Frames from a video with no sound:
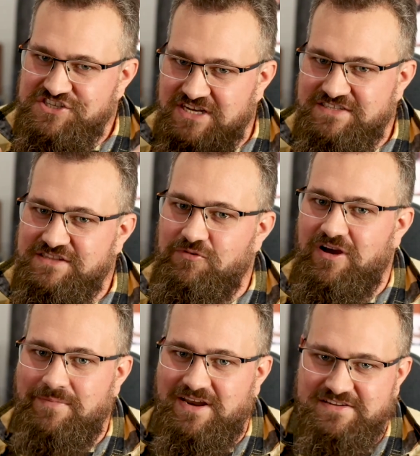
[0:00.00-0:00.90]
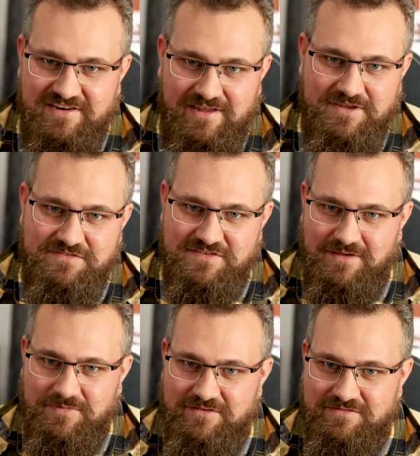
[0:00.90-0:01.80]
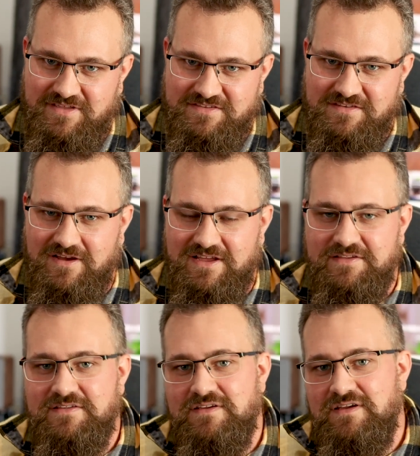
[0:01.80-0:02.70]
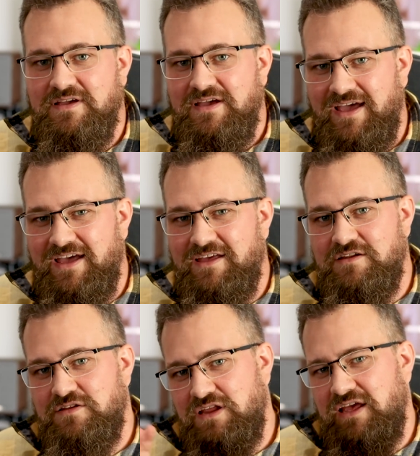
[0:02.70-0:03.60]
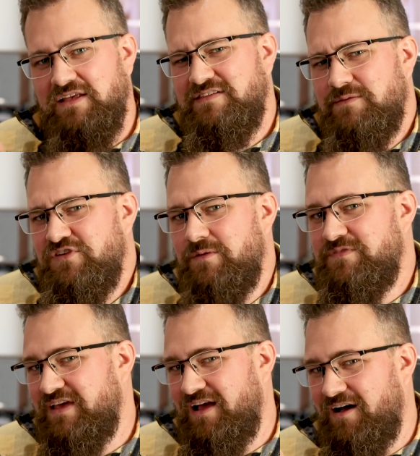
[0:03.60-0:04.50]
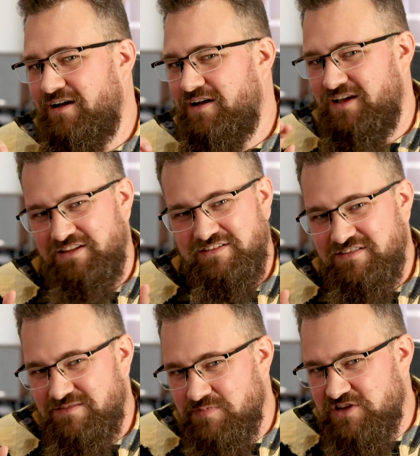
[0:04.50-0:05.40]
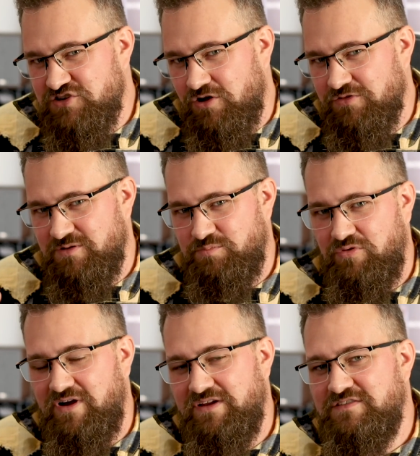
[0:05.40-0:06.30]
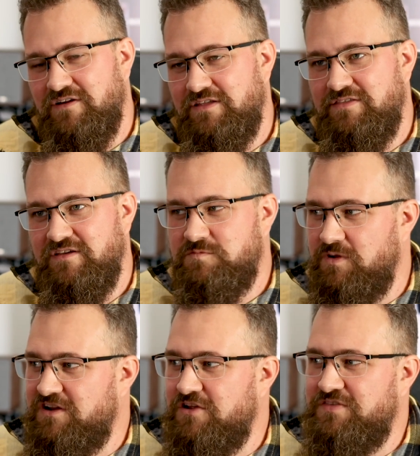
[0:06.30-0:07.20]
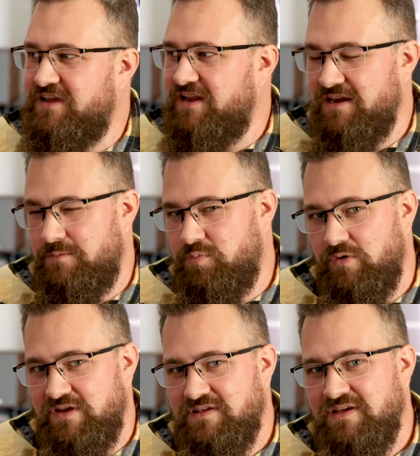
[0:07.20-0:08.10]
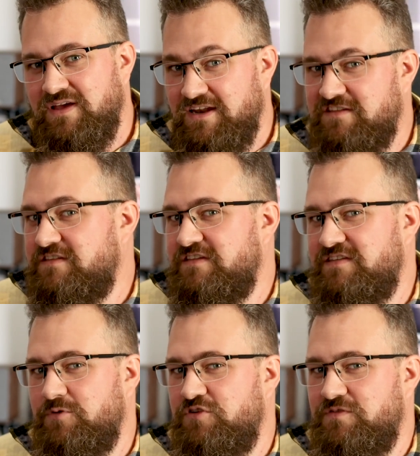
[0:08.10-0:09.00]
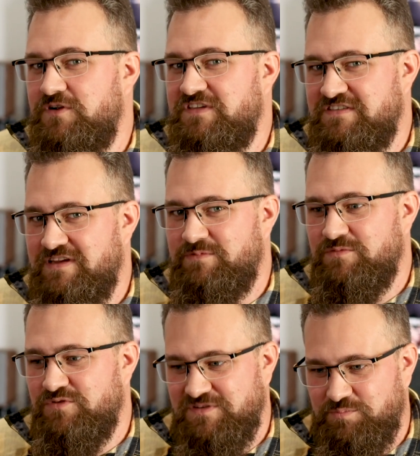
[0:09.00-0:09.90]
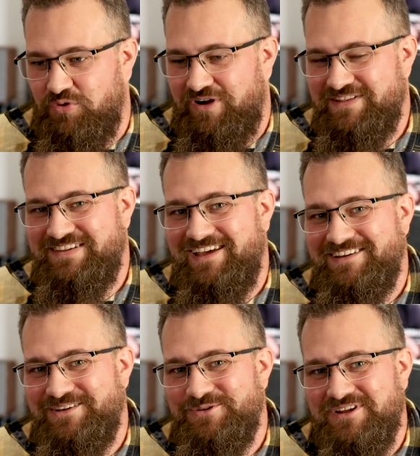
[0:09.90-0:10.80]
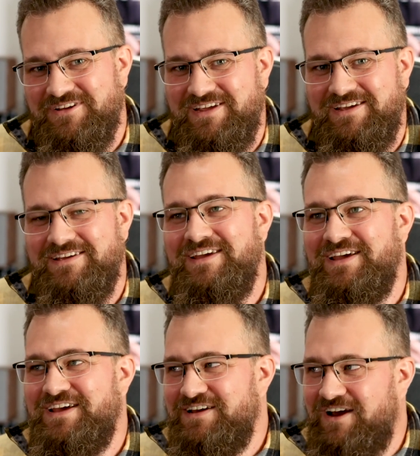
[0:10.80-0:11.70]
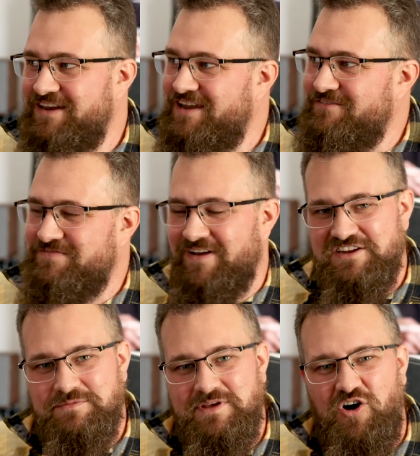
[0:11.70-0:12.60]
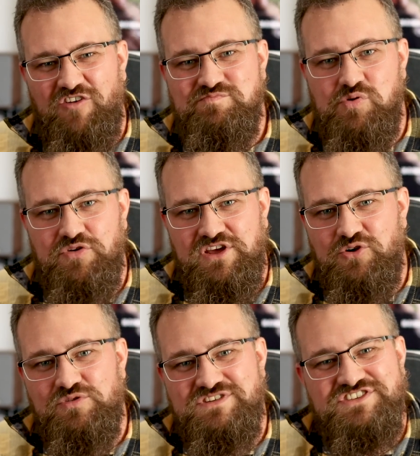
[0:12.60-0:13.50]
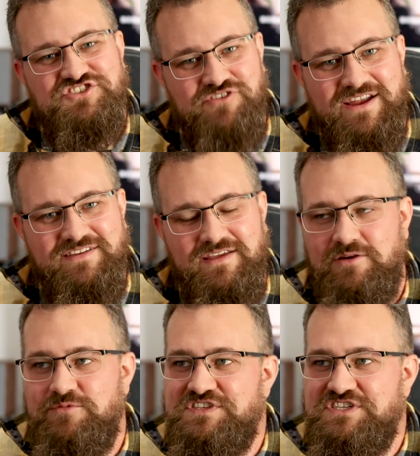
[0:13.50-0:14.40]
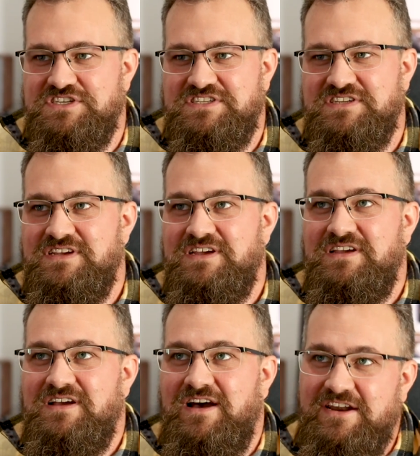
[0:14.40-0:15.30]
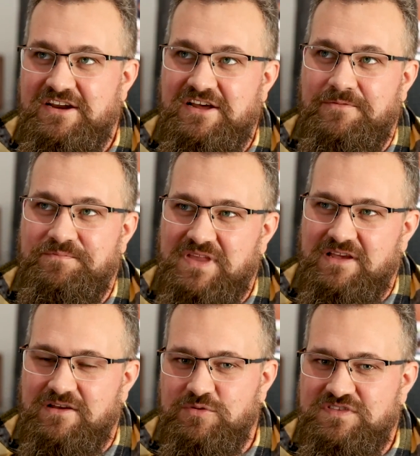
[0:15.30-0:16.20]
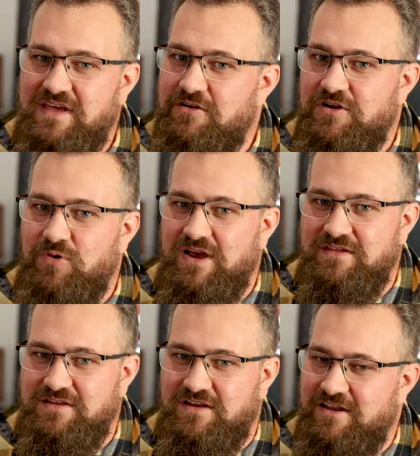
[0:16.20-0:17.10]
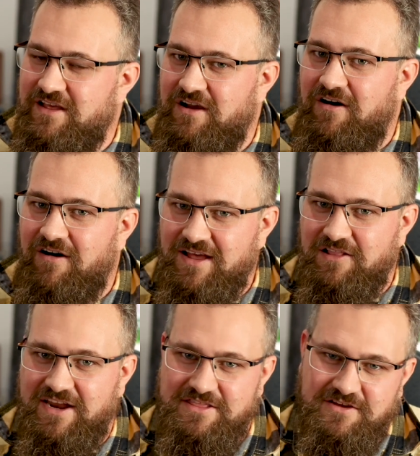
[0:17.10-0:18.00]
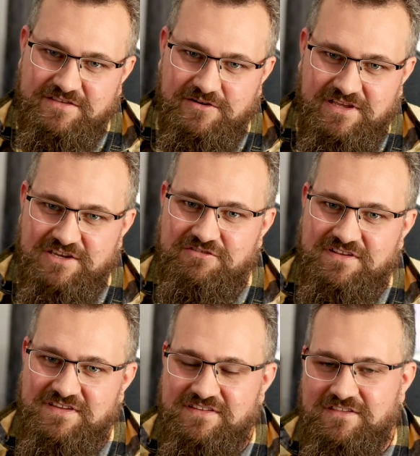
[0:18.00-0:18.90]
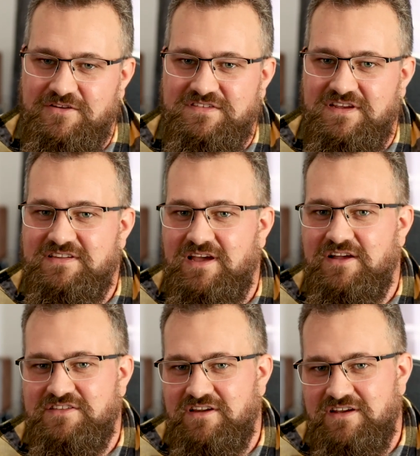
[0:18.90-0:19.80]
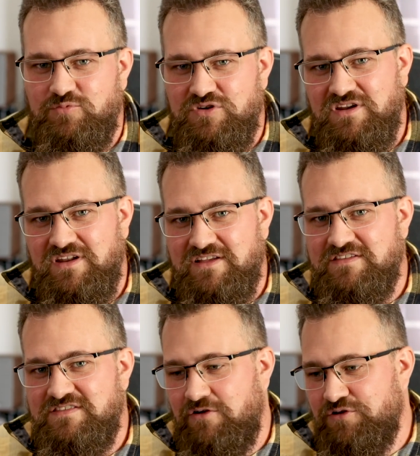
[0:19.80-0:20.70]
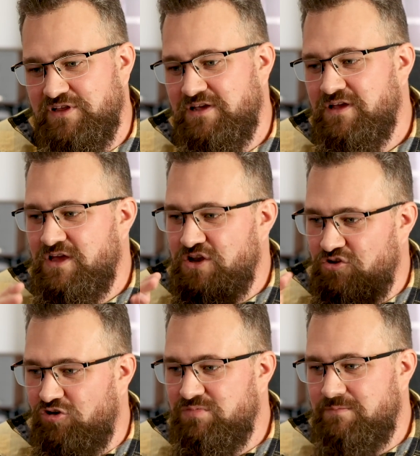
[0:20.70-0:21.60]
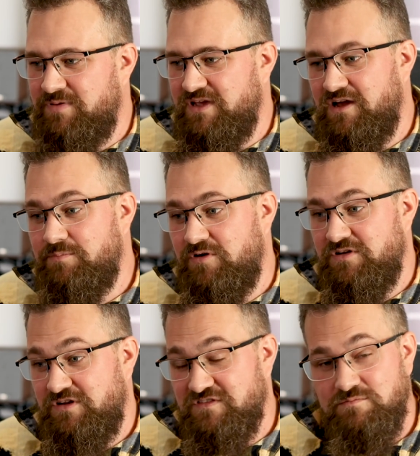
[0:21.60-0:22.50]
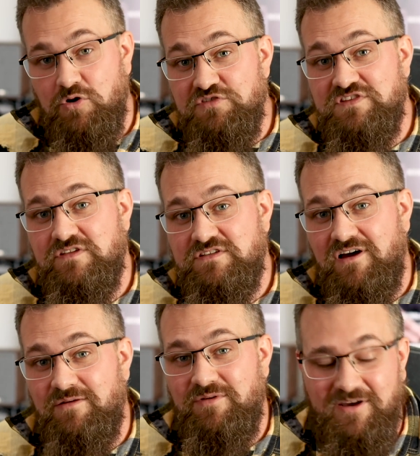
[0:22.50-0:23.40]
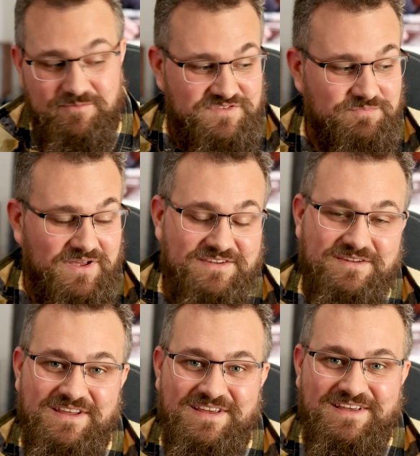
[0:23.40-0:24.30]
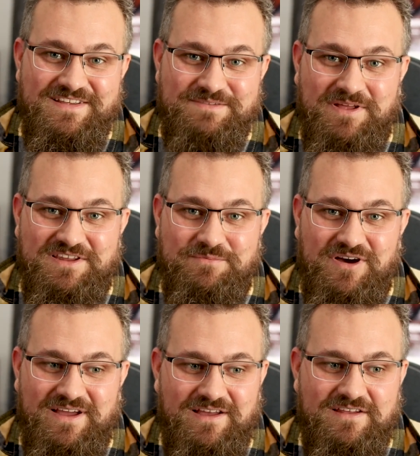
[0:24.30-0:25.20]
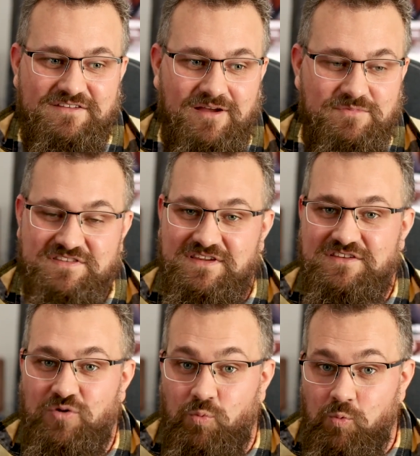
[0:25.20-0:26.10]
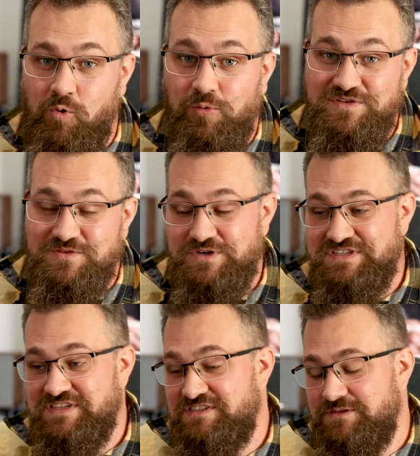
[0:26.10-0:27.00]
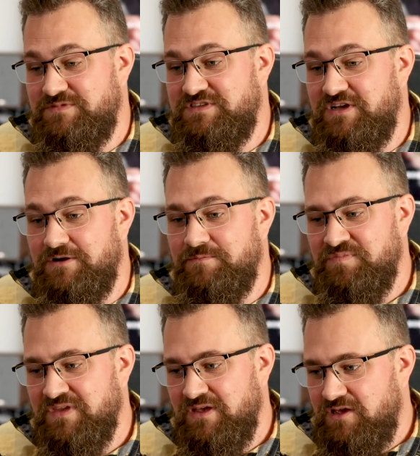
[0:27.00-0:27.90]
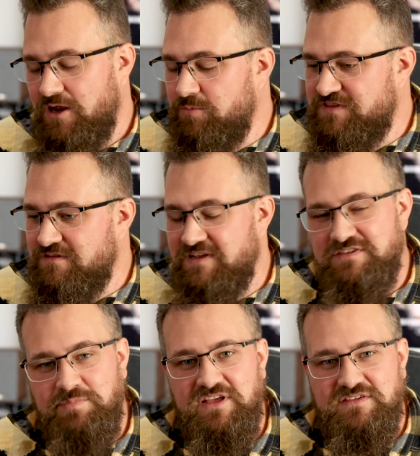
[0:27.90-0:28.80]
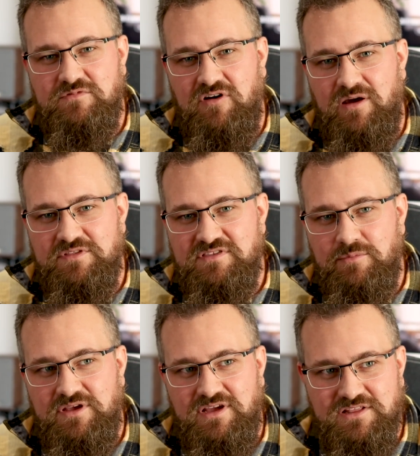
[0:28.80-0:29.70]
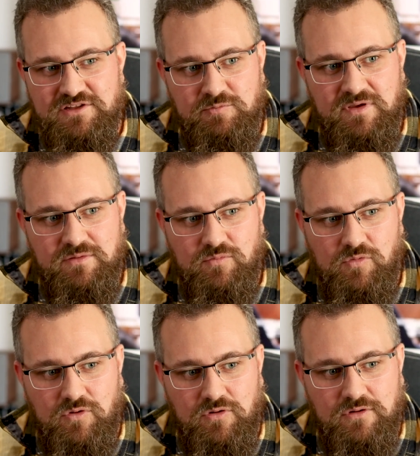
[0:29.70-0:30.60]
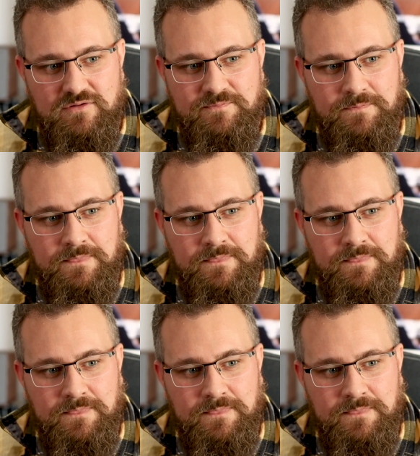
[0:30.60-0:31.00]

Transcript: just the right amount of dynamics for something of their size. And yeah, sometimes they are a smidge on the brighter side of things, but I don't think at any point, and this is as someone who's very susceptible to bright sounding audio gear, I never found it to be off-putting or distracting. It was just, I don't know, it was there in a way that kind of like highlighted those little intricacies and those details that I wouldn't necessarily normally pick up on, because most of the time I'm spending my time listening to warmer sort of systems. So it was nice spending some time with something a little bit more,